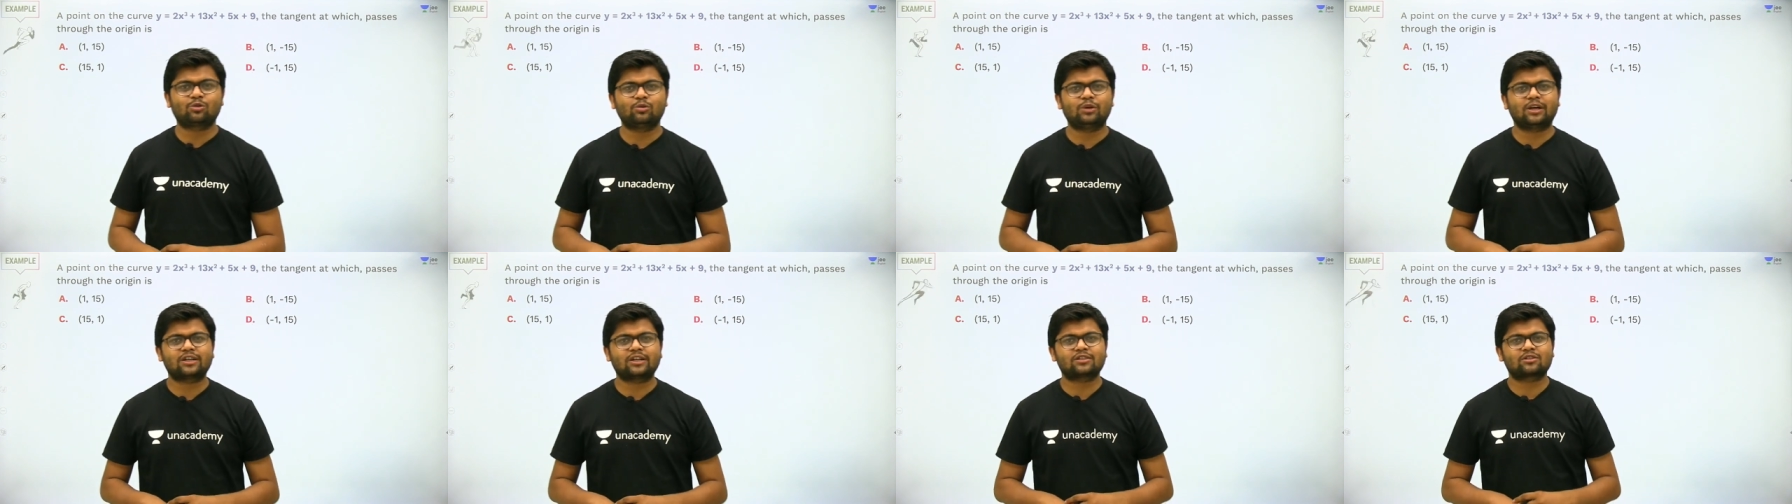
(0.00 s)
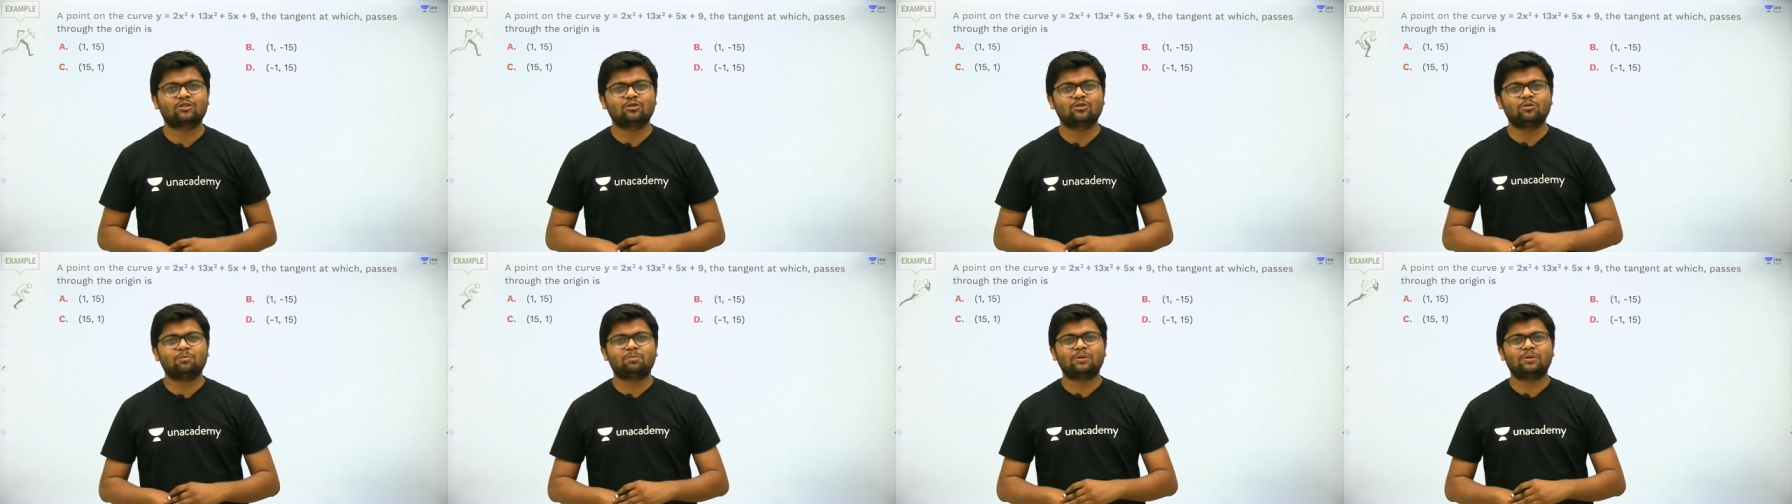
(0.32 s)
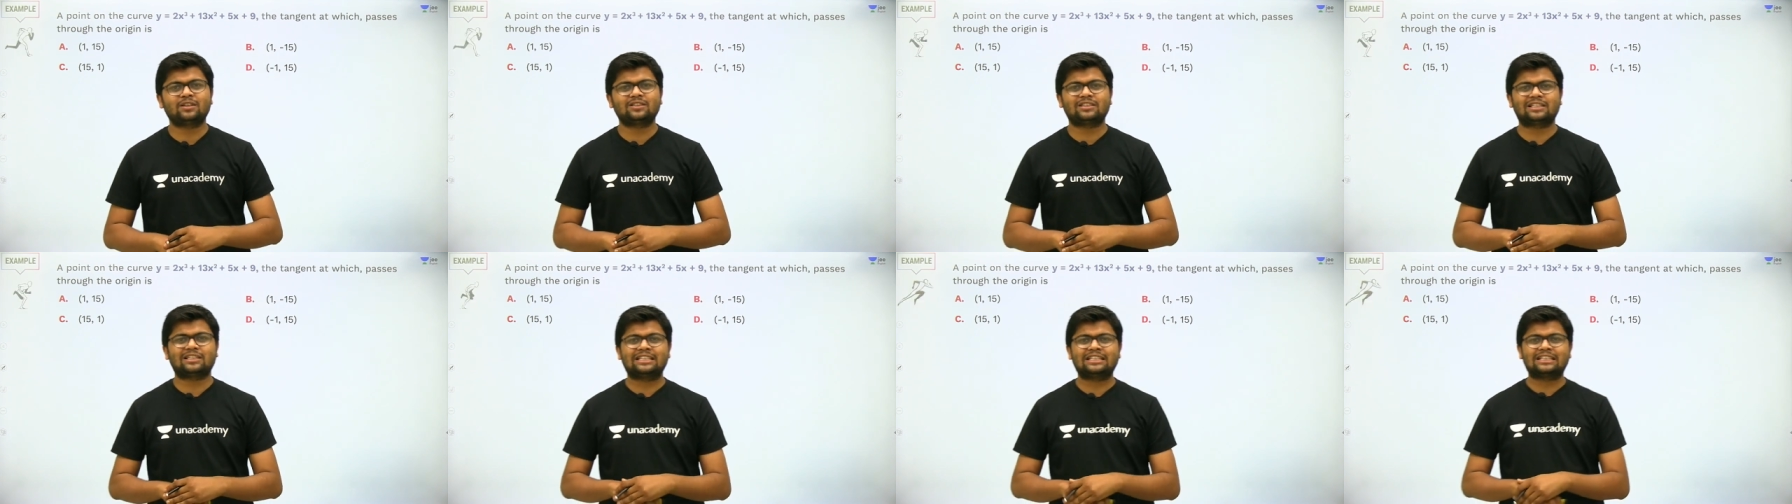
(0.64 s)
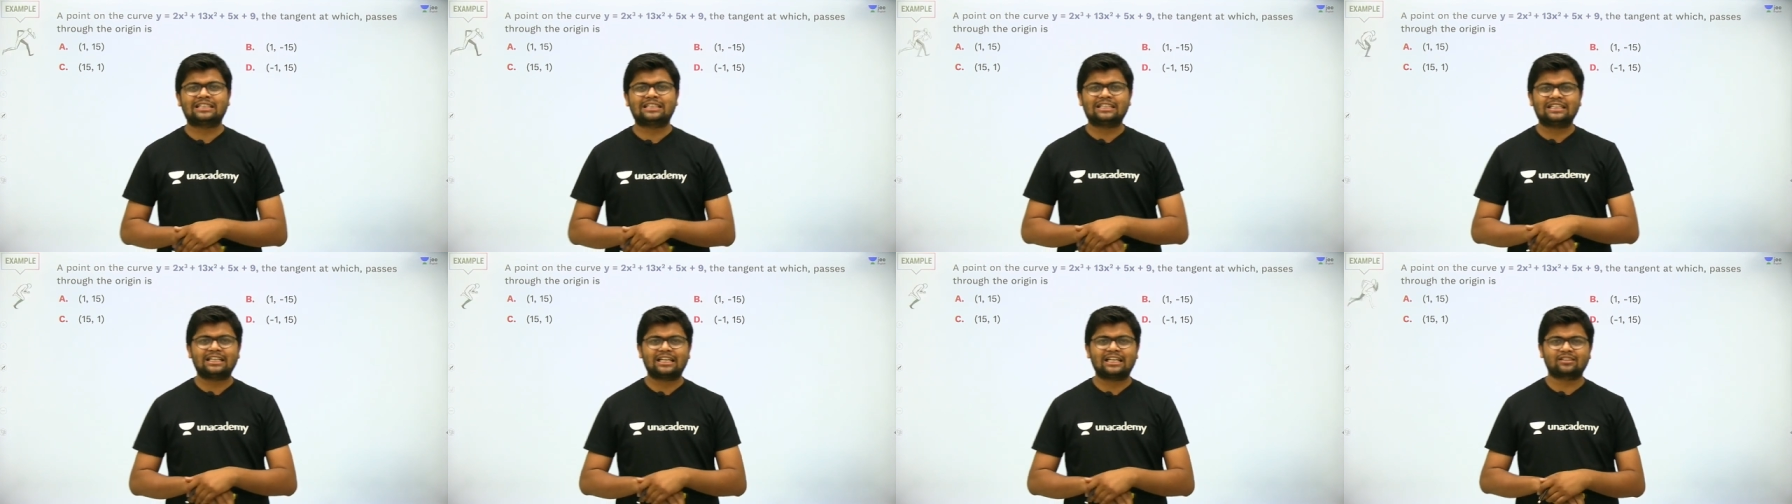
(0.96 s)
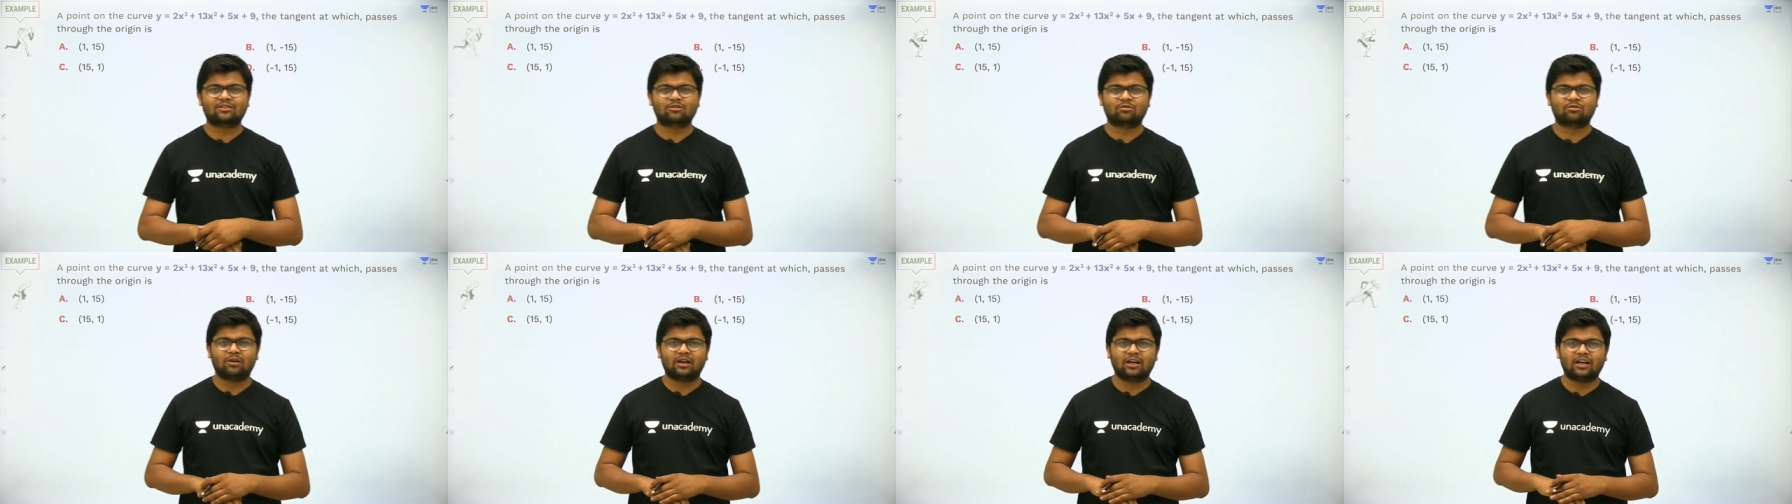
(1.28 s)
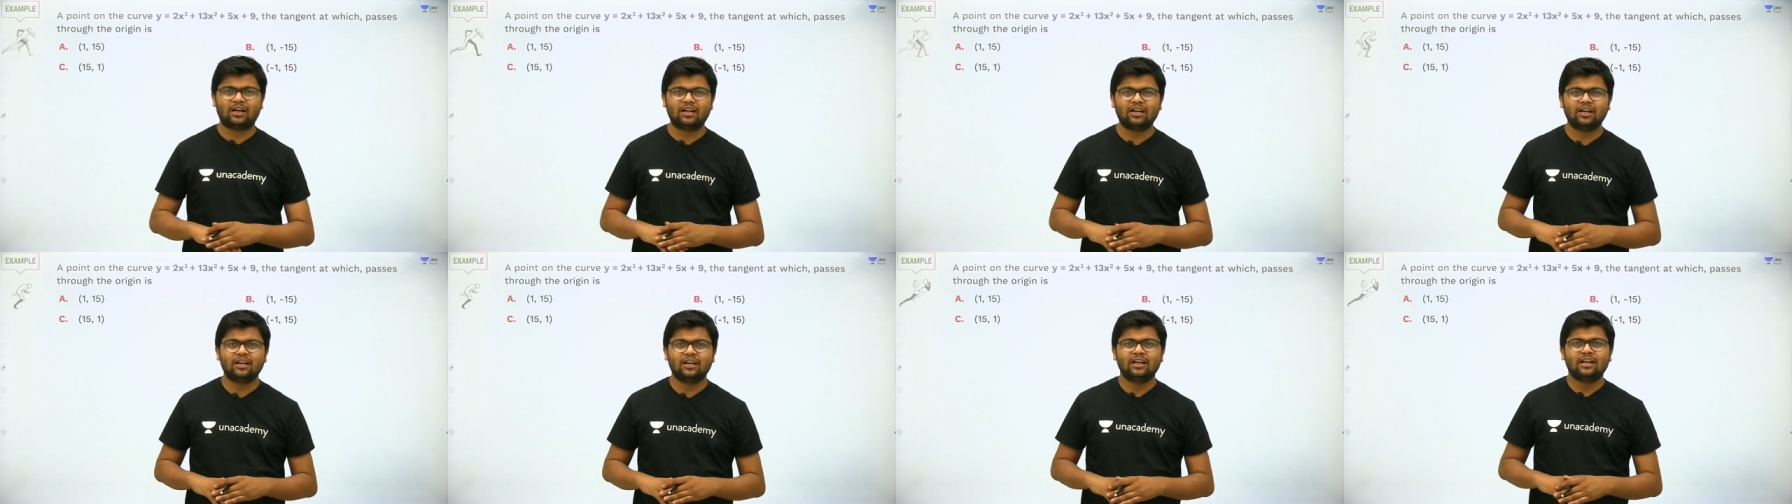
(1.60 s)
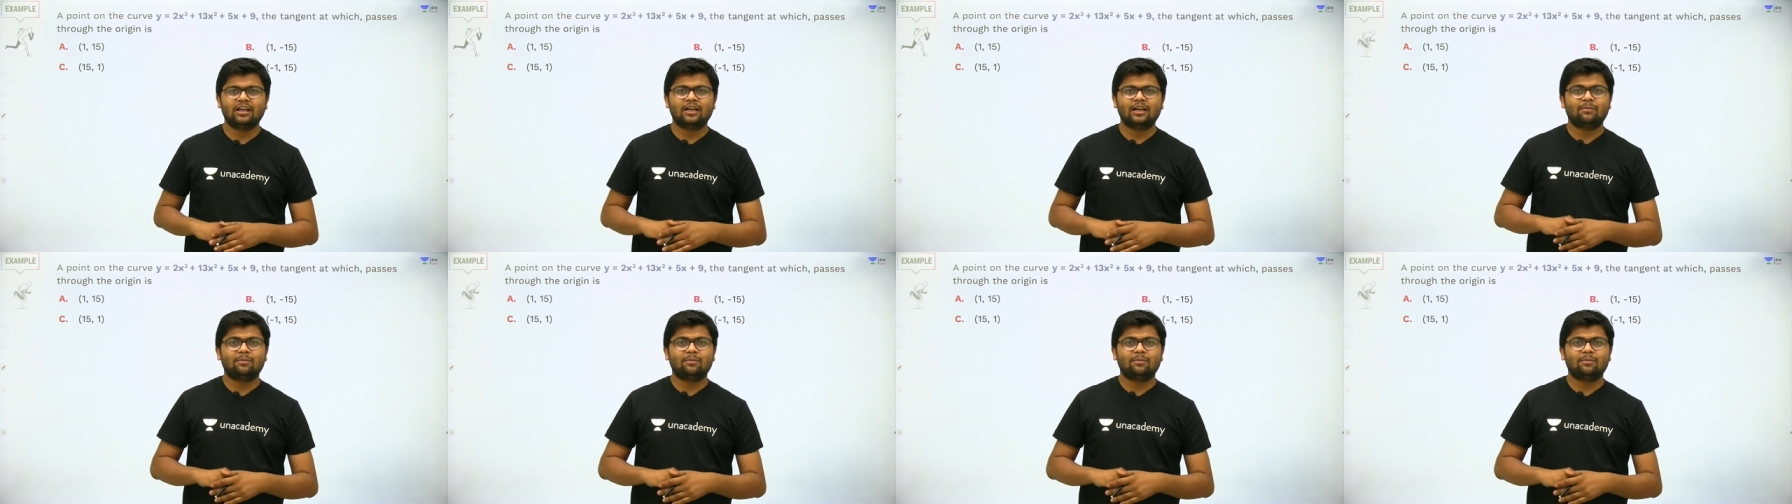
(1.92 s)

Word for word: two x cube plus thirteen x square